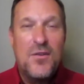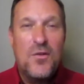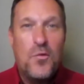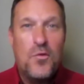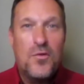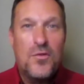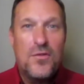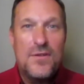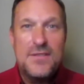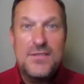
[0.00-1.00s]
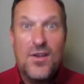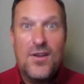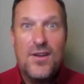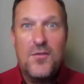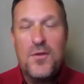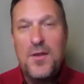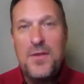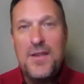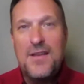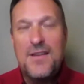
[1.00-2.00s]
or Saudi
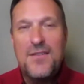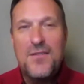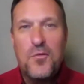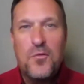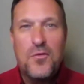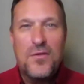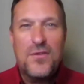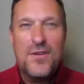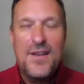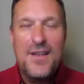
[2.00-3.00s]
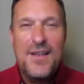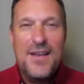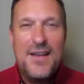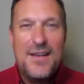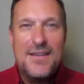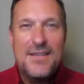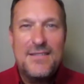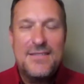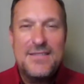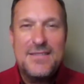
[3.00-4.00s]
Arabia, or
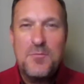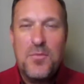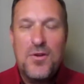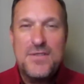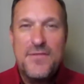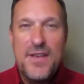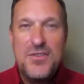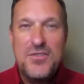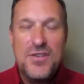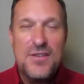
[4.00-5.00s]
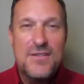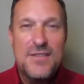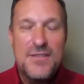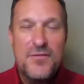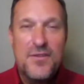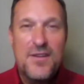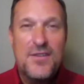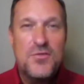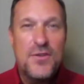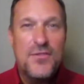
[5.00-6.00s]
some parts of Asia, different
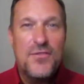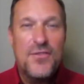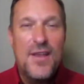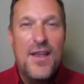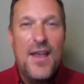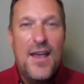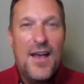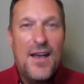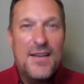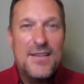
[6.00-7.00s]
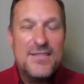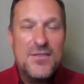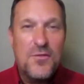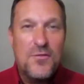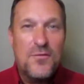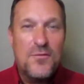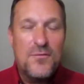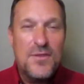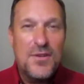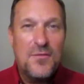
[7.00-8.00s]
countries. So,
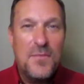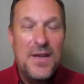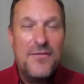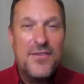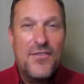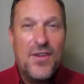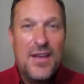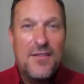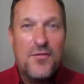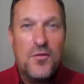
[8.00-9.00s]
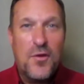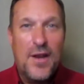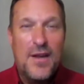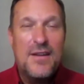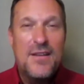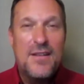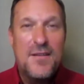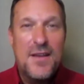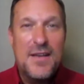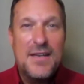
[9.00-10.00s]
many of us take it for granted,
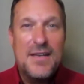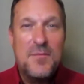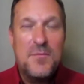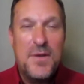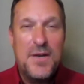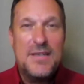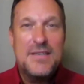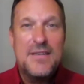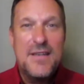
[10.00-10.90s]
but